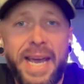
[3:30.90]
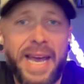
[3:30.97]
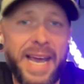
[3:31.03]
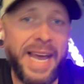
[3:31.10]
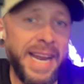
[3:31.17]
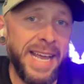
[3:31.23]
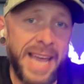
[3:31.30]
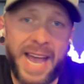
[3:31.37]
And
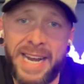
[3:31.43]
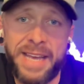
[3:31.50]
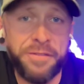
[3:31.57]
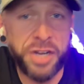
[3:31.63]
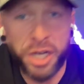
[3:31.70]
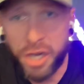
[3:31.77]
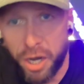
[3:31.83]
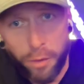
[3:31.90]
he ain't even
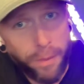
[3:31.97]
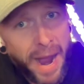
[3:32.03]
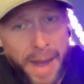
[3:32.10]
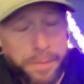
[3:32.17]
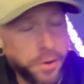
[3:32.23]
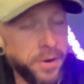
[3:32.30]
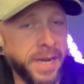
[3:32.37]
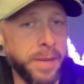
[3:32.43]
a good
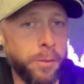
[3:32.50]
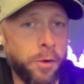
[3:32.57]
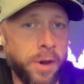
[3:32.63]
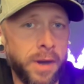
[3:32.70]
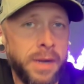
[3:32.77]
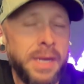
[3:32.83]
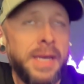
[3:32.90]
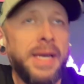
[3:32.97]
rapper anymore.
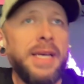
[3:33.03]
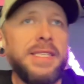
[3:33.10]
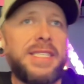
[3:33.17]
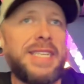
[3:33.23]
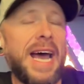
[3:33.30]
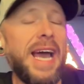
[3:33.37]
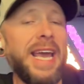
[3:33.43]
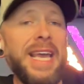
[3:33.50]

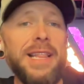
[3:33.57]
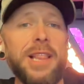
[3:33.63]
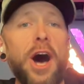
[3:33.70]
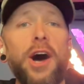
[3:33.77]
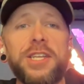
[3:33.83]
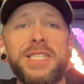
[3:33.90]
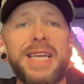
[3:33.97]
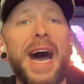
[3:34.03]
He
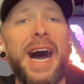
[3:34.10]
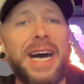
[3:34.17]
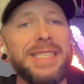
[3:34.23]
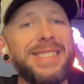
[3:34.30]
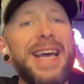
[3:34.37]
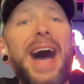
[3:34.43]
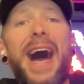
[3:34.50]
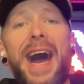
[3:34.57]
lost Saha.
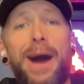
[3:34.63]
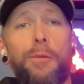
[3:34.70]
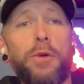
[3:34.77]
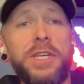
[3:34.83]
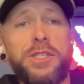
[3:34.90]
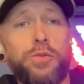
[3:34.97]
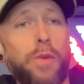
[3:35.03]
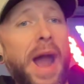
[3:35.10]
Saha
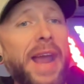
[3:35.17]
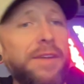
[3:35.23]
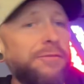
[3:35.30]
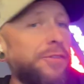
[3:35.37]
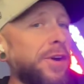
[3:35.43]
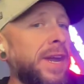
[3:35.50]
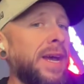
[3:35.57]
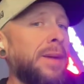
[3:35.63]
was writing
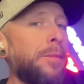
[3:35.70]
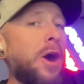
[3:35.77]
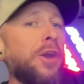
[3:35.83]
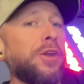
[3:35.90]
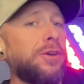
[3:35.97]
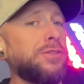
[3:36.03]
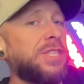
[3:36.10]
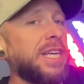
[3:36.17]
for him all
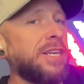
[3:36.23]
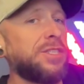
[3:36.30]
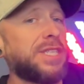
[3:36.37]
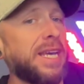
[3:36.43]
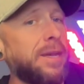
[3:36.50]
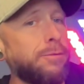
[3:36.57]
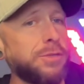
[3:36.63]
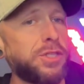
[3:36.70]
those years that
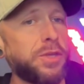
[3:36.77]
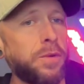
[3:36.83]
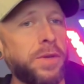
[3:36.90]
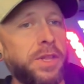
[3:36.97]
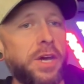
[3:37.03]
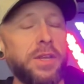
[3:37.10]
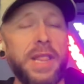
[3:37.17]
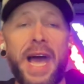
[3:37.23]
he was doing
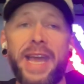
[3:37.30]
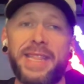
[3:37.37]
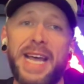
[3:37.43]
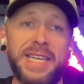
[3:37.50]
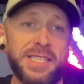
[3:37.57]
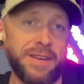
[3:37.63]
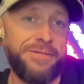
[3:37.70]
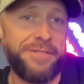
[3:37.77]
the, like,
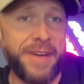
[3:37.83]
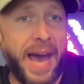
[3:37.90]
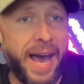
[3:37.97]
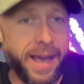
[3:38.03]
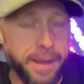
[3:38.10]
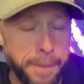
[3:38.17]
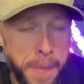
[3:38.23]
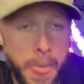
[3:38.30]
that's a fact.
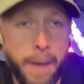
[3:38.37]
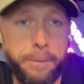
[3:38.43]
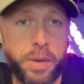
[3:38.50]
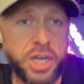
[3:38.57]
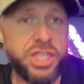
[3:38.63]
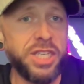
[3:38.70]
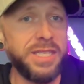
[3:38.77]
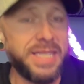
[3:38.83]

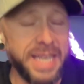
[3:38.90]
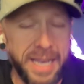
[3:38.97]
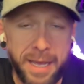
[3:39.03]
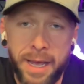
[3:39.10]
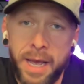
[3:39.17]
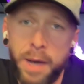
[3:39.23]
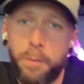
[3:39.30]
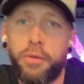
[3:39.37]
Pusha T.
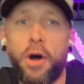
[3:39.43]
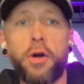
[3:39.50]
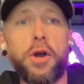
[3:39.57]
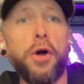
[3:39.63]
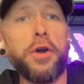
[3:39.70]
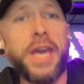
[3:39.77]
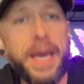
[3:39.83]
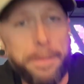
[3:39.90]
Bro, go
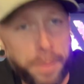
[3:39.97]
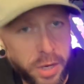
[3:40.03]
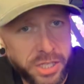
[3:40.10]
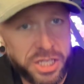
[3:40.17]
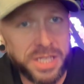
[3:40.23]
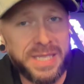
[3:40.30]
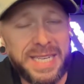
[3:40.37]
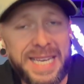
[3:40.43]
get
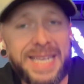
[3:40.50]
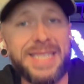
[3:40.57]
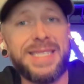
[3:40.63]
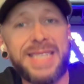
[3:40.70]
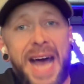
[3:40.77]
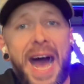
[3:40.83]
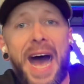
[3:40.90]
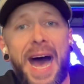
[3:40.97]
Pusha T and
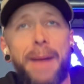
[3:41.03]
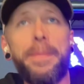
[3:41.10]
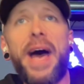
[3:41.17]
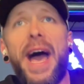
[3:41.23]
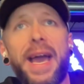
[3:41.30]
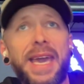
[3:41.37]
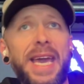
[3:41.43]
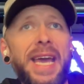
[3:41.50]
Saha
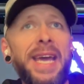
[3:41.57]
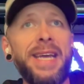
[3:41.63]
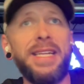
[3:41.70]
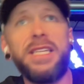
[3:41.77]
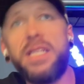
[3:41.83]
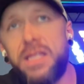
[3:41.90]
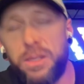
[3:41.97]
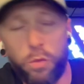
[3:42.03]
back, and
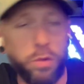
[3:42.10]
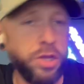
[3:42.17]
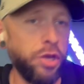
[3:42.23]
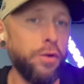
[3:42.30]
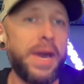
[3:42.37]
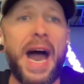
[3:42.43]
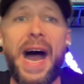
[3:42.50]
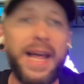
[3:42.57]
you
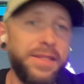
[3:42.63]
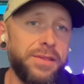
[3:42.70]
got